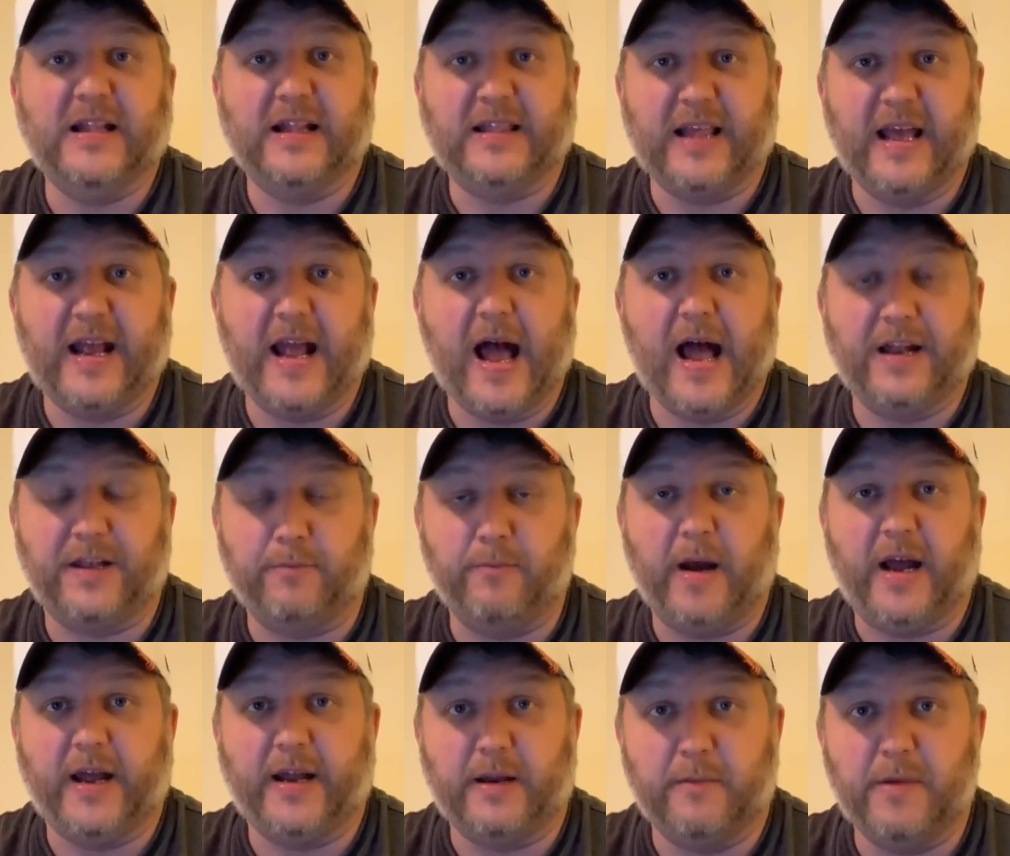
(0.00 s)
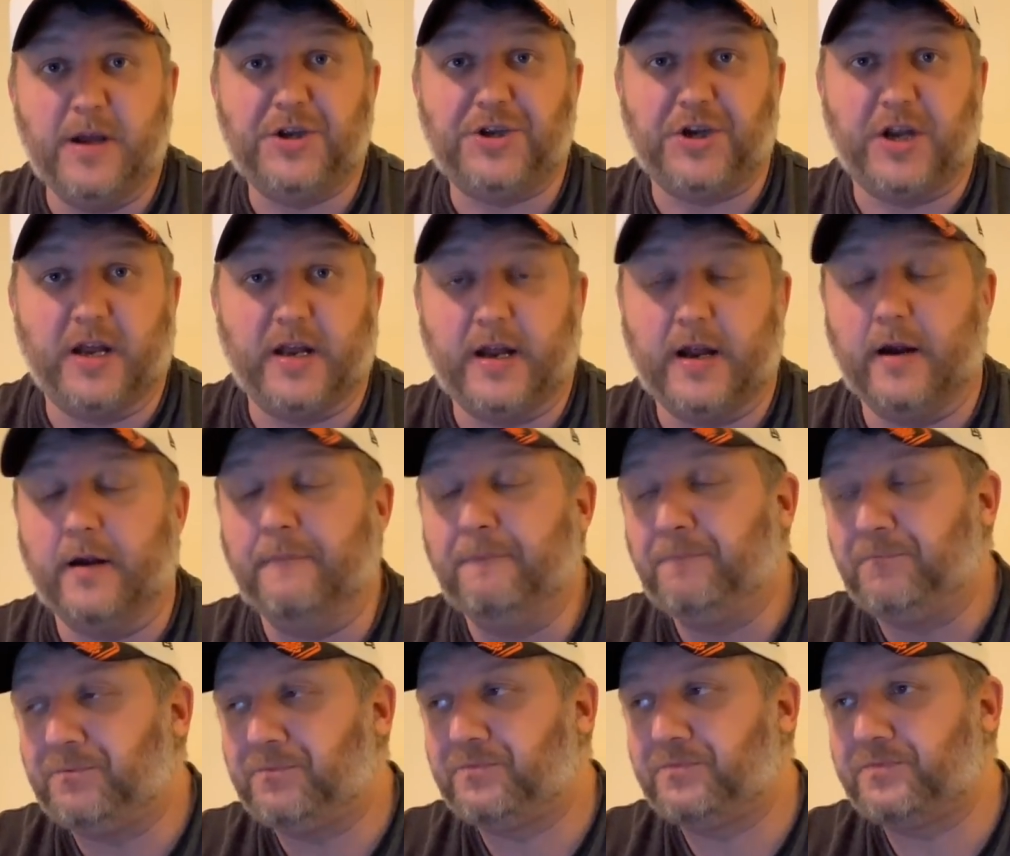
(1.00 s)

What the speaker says: that they got by to Michigan here